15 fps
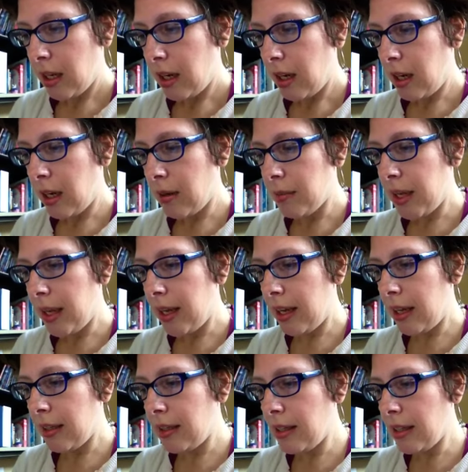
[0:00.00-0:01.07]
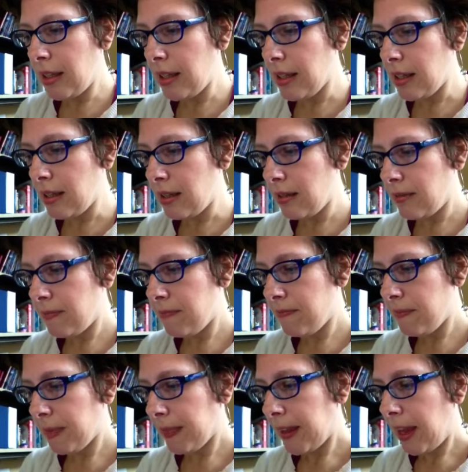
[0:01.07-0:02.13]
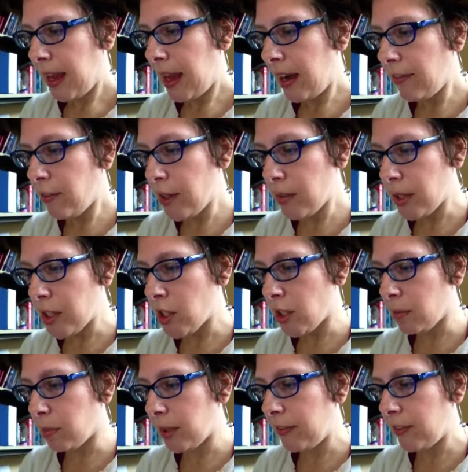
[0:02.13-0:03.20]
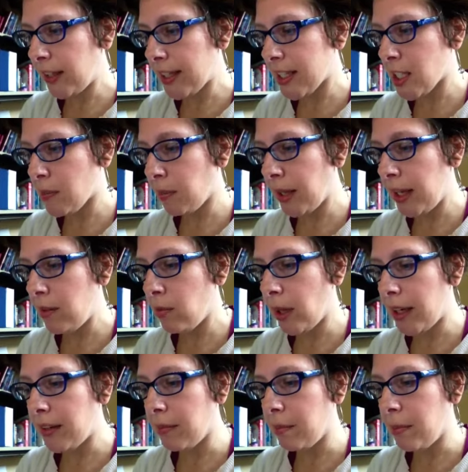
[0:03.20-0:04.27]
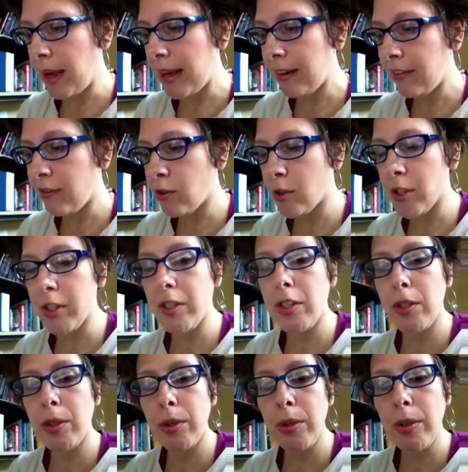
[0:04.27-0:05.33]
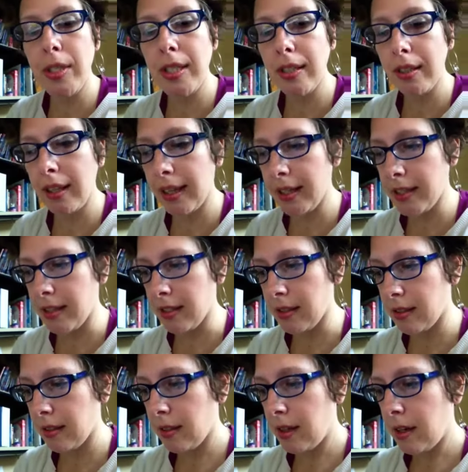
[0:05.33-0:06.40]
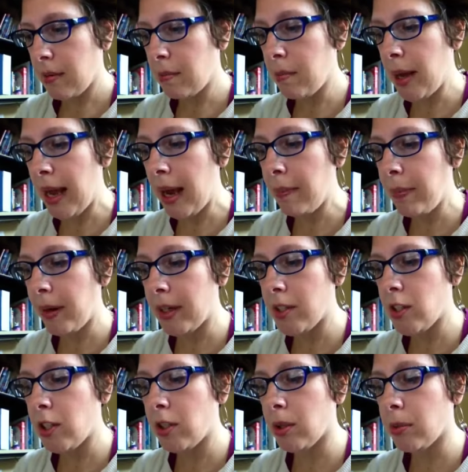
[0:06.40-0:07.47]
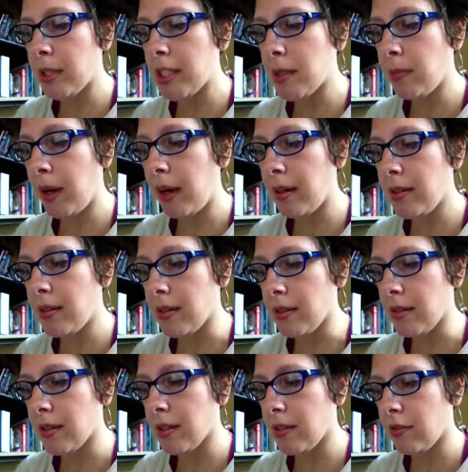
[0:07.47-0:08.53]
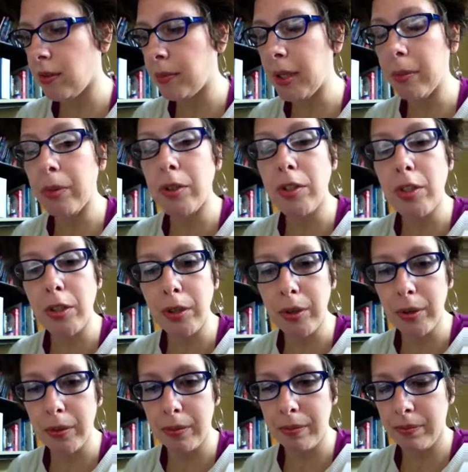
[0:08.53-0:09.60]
And then everyone should briefly explain why the metaphors you selected map onto your responses from number 2.